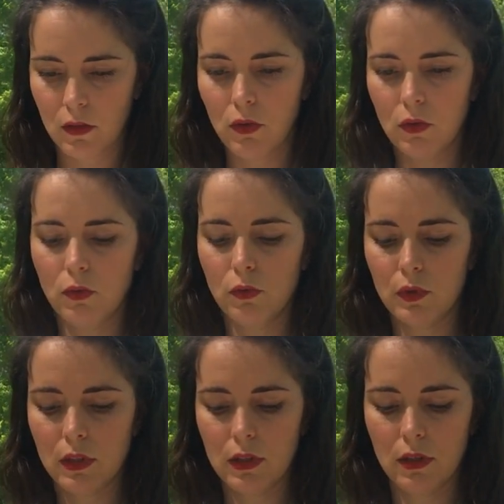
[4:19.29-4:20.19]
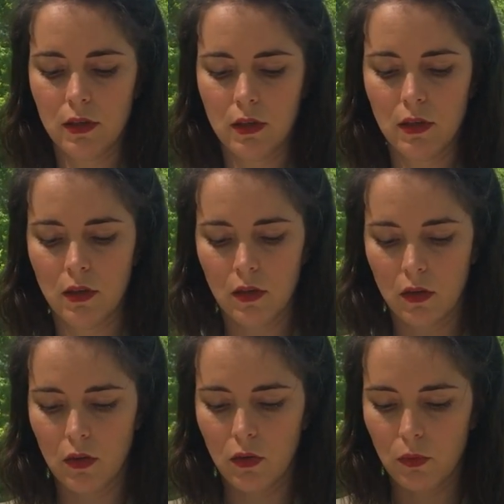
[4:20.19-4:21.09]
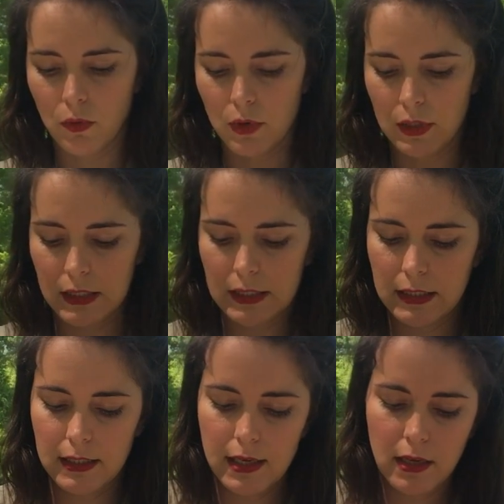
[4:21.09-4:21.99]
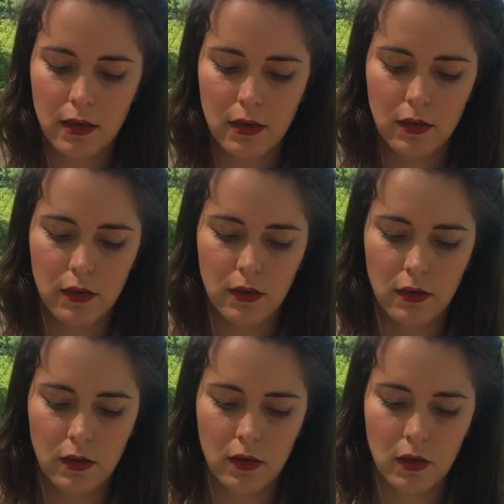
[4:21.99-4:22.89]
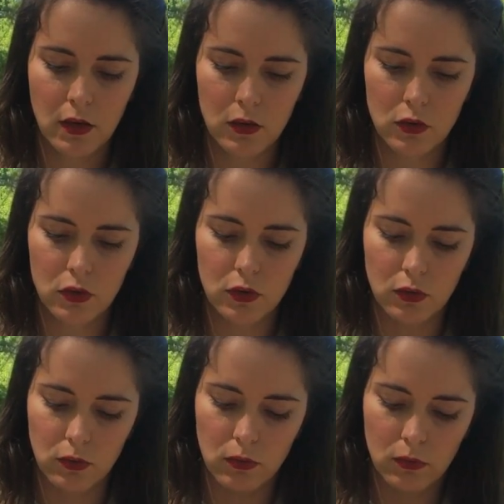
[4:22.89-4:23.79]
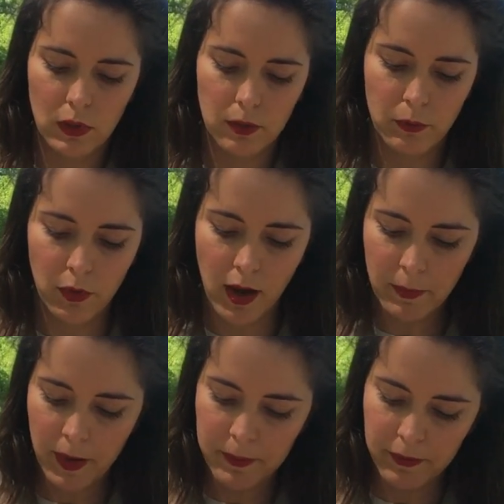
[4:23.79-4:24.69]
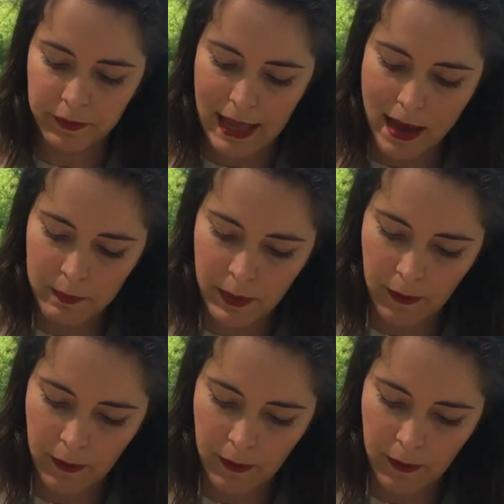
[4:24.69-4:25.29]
Use your stick to prop up the flap